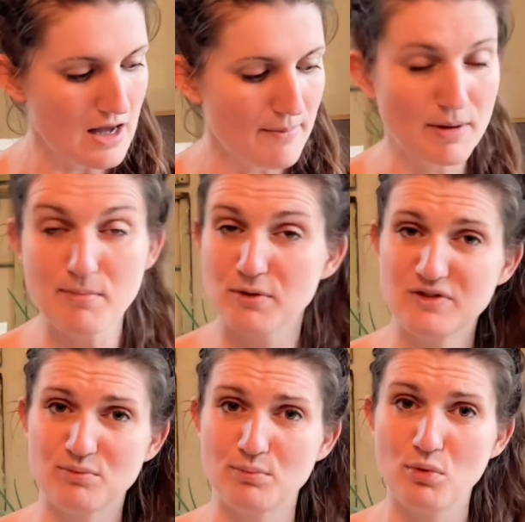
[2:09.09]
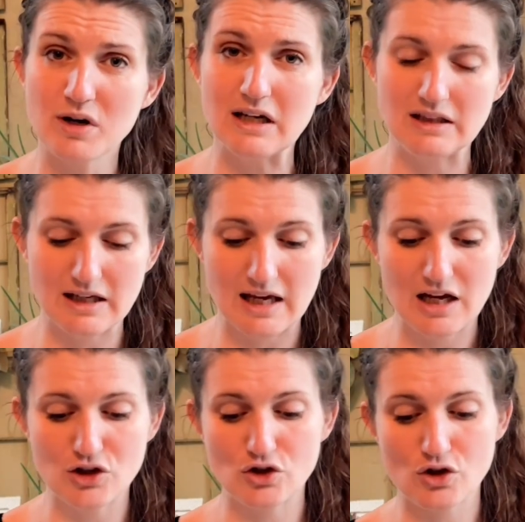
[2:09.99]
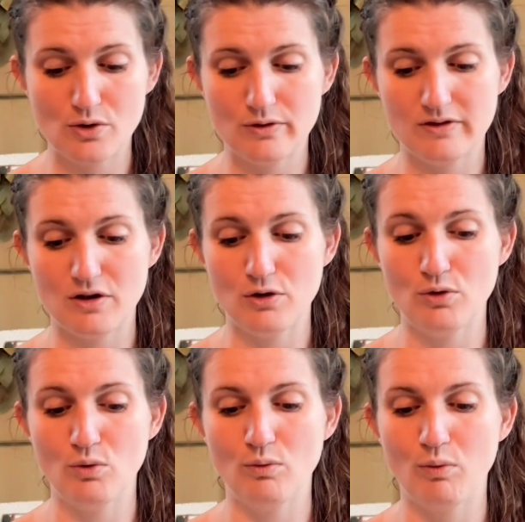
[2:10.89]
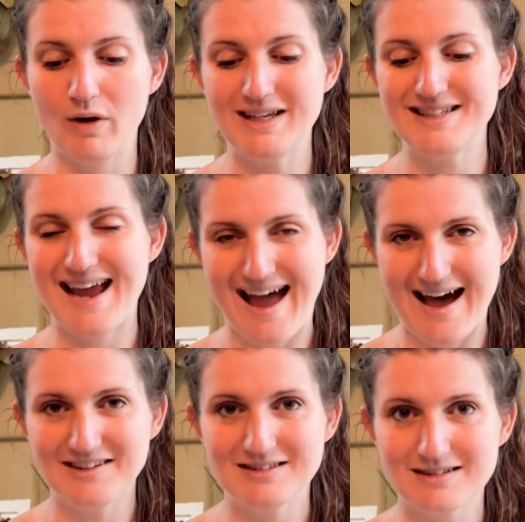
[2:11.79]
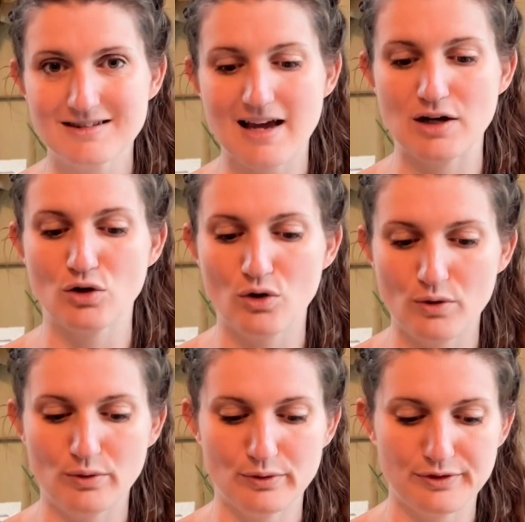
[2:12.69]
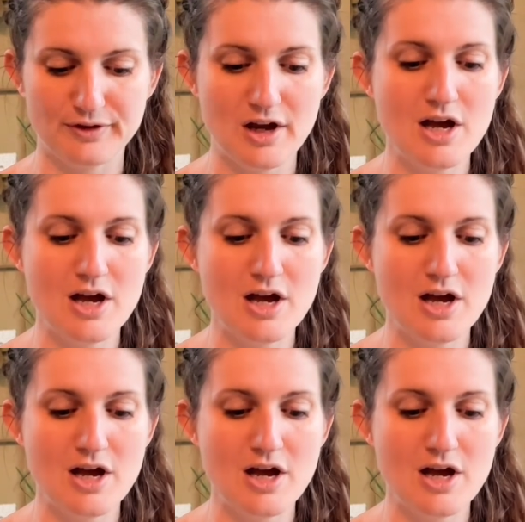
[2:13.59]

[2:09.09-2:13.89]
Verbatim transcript: But most importantly, it shows you what tasks and goals